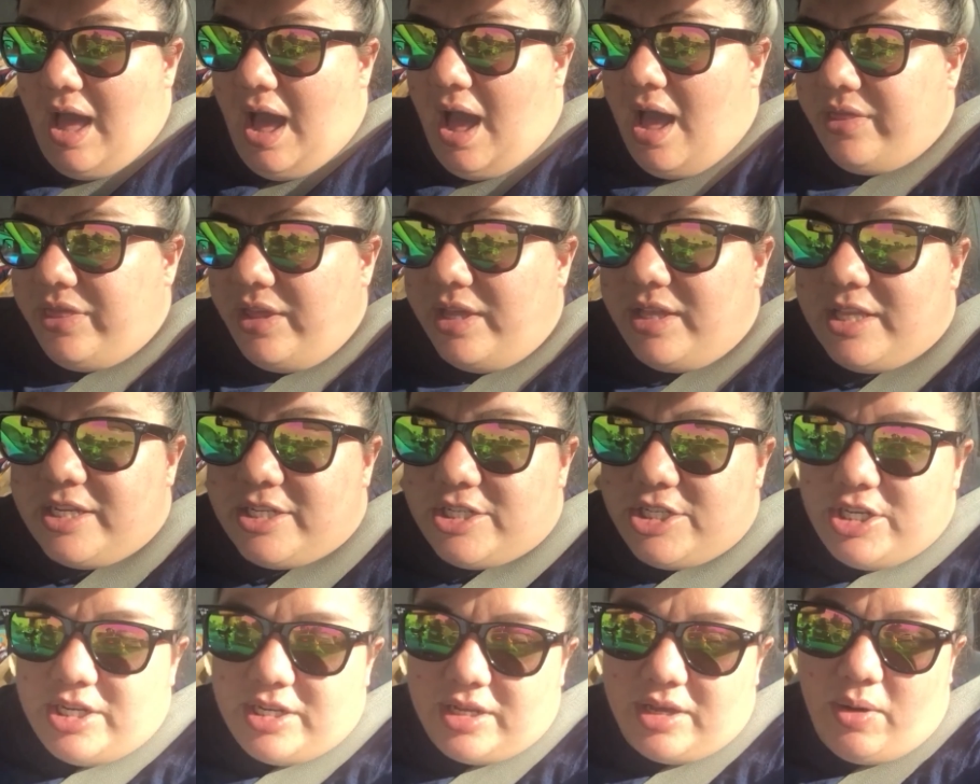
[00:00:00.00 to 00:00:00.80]
I think
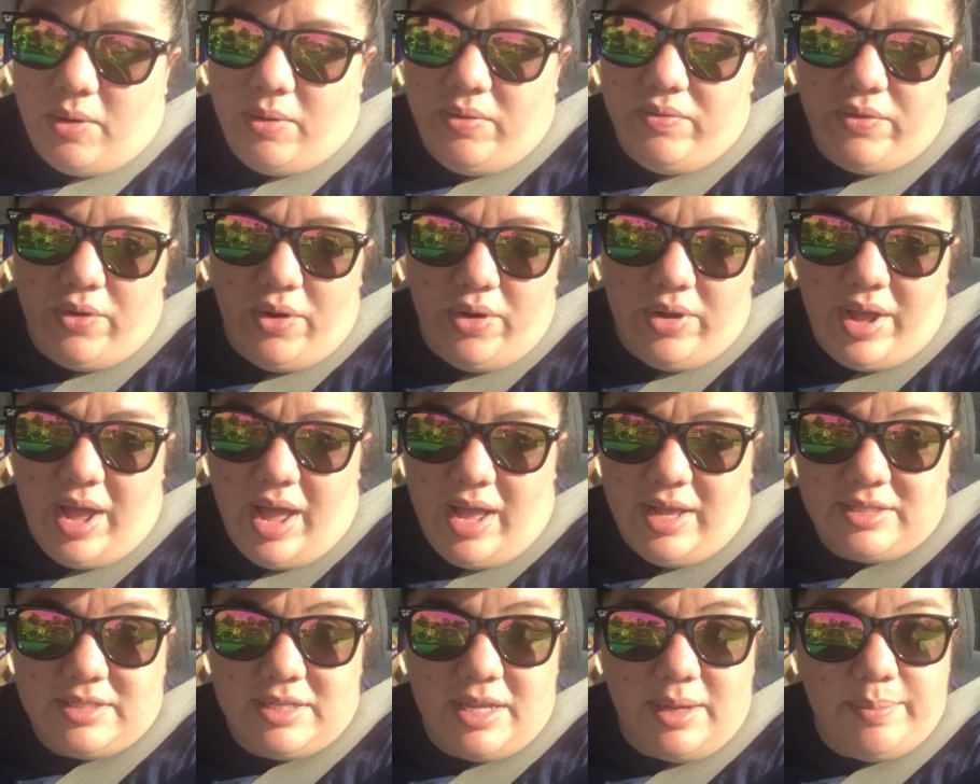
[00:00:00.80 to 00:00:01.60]
the overall
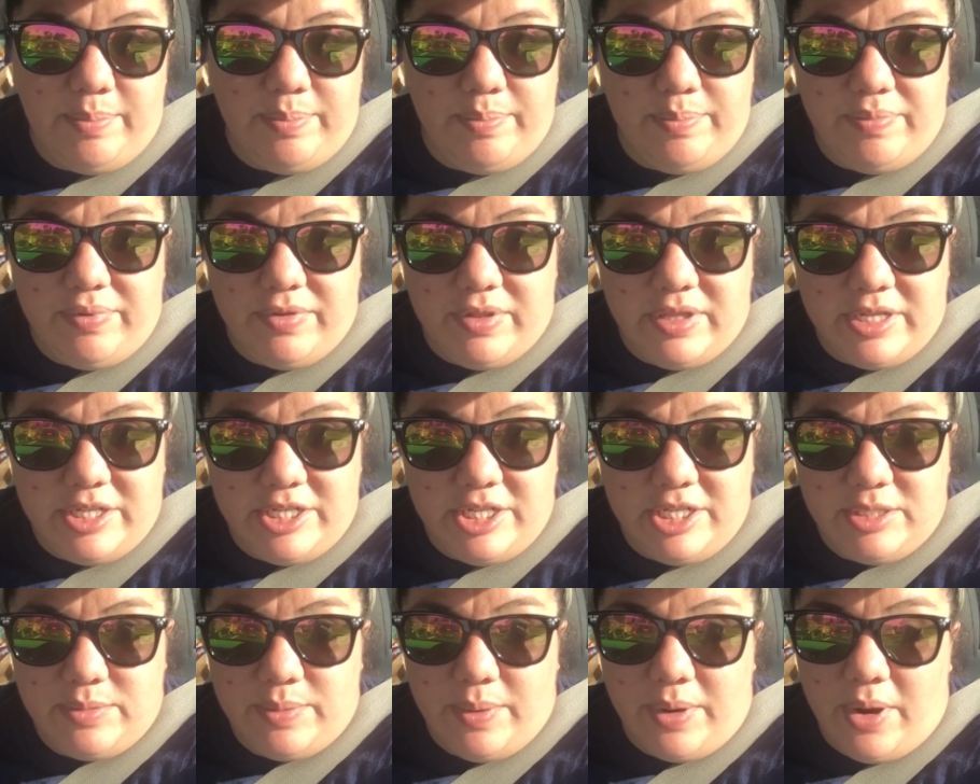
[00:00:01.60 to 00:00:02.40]
concept for the
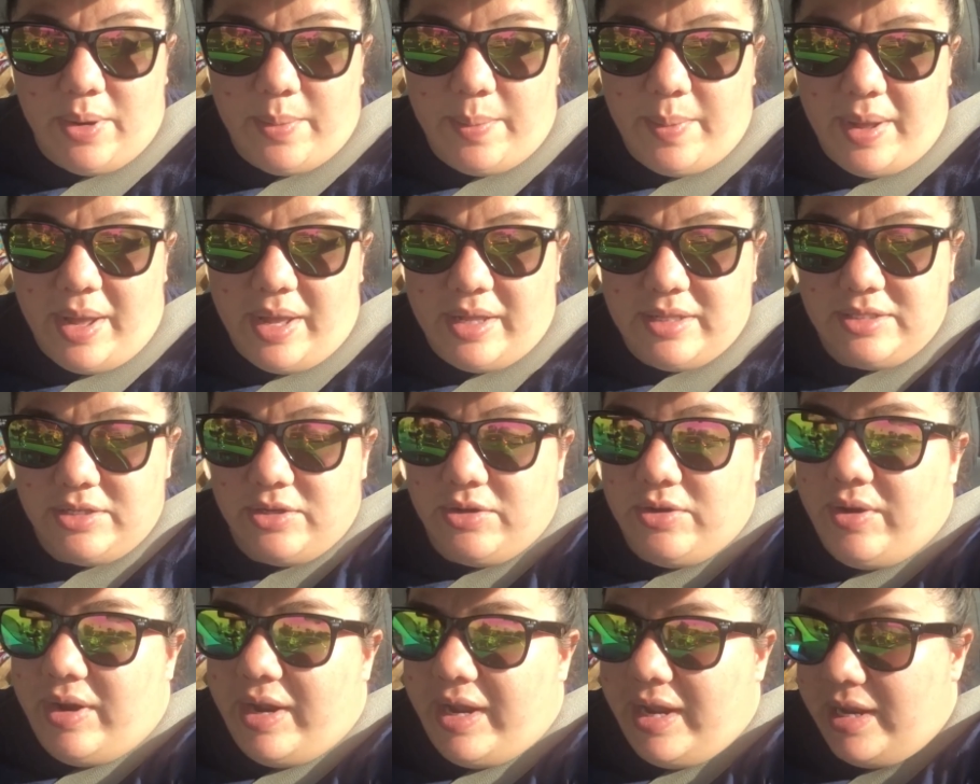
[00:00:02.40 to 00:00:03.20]
cheeseburger pods
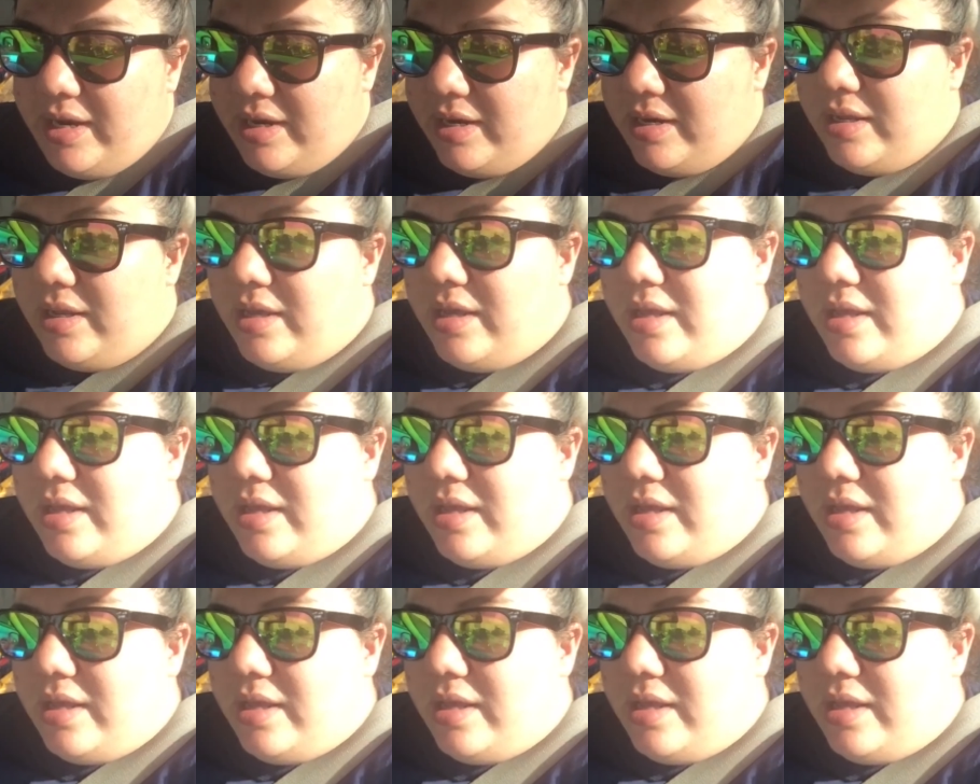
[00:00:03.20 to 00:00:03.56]
are great.